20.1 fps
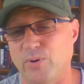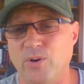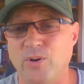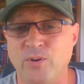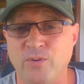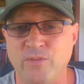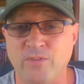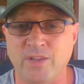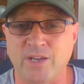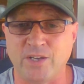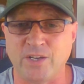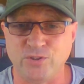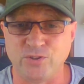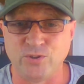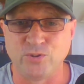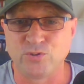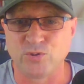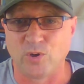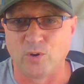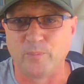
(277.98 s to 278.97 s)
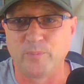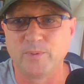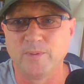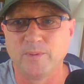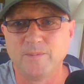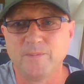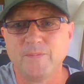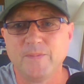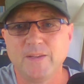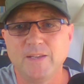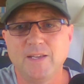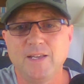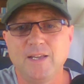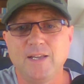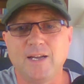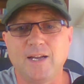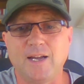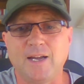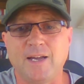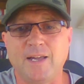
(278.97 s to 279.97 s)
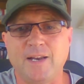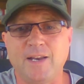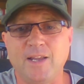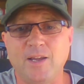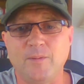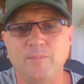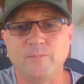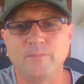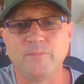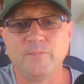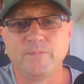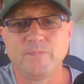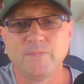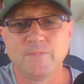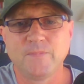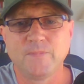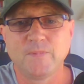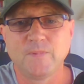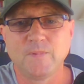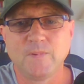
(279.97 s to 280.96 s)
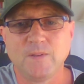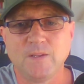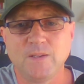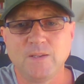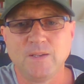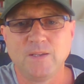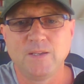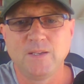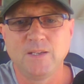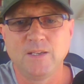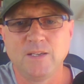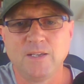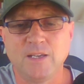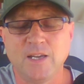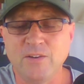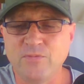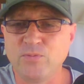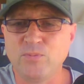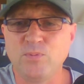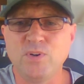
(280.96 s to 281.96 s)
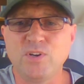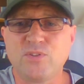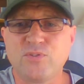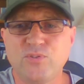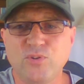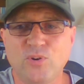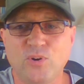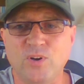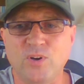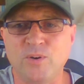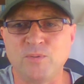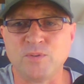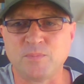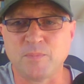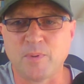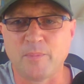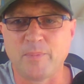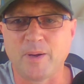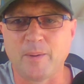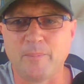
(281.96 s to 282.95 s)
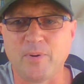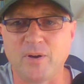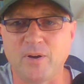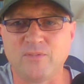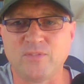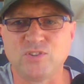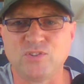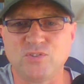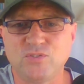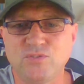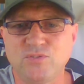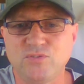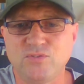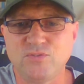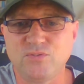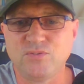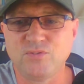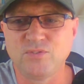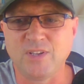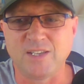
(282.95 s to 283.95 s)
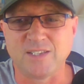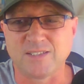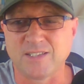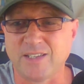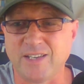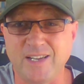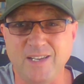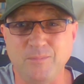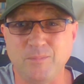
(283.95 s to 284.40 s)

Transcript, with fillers: brought out that new top. And um, everyone thought it was maybe a bit of a... It's a